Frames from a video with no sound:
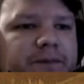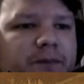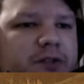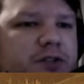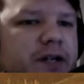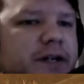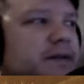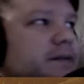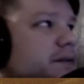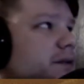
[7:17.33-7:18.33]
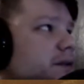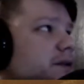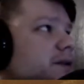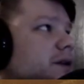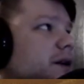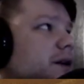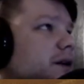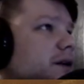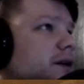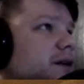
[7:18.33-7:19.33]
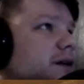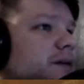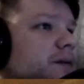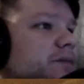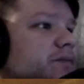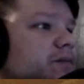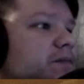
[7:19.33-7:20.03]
we tried. We tried our best. Um, That's all